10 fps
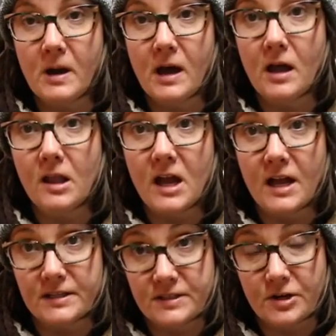while
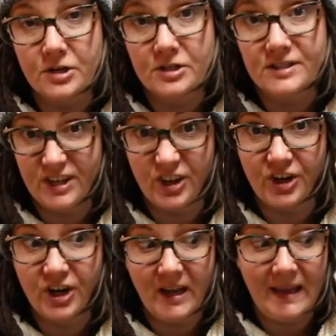I start
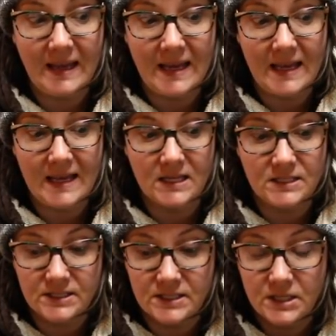dinner
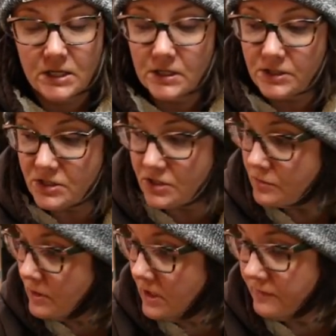and
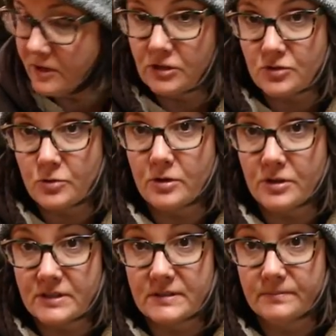do evening
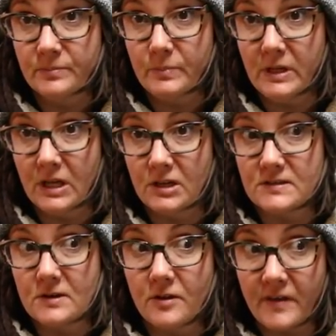chores
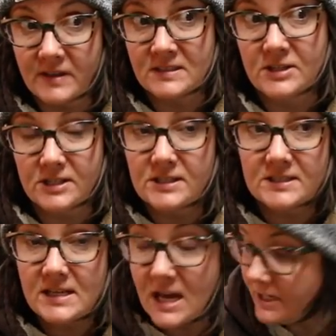because all that still
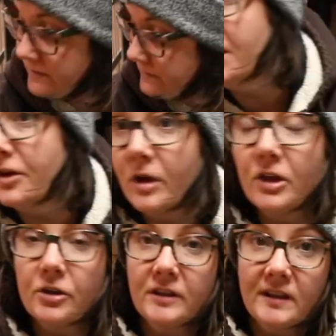needs done. I know I
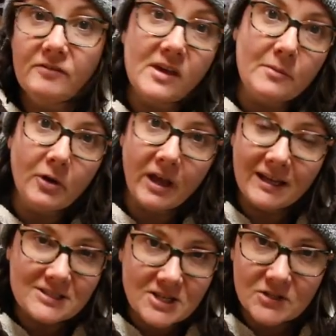could leave them,
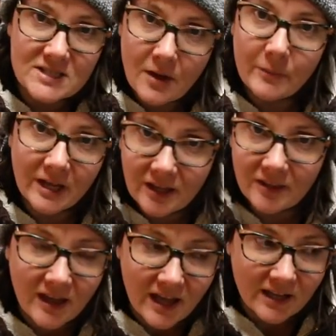okay? Don't tell me
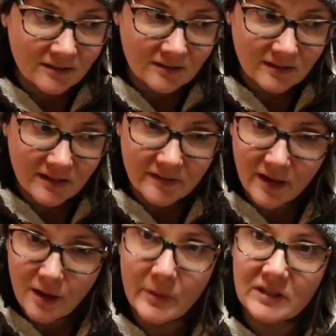that in the
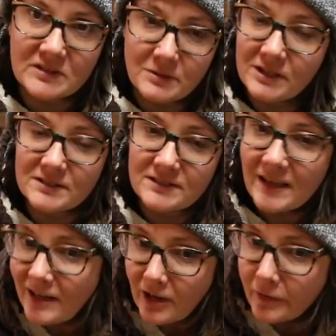comments, please.
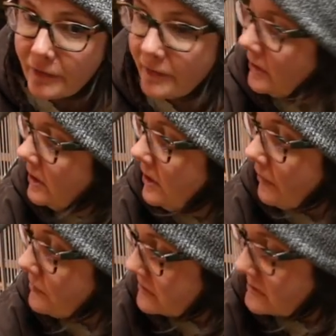I know.
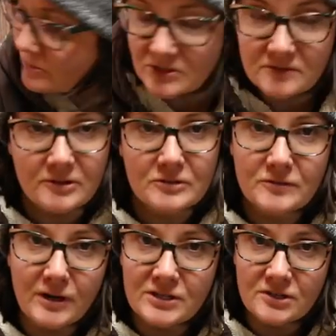Although Zipper is a
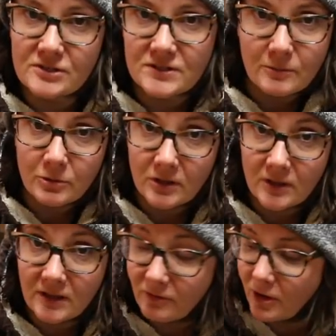first freshener, so I wouldn't
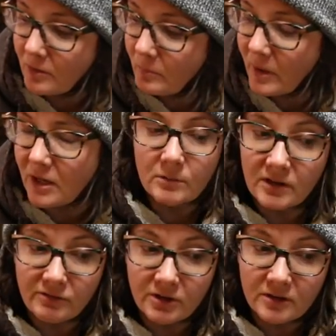leave her, but
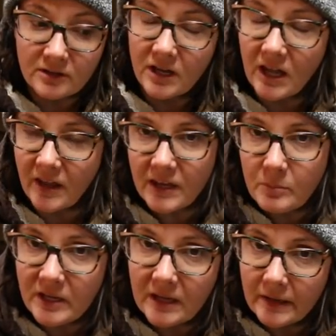whatever. I
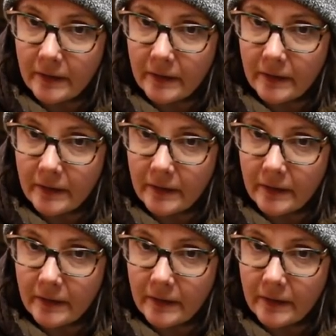like being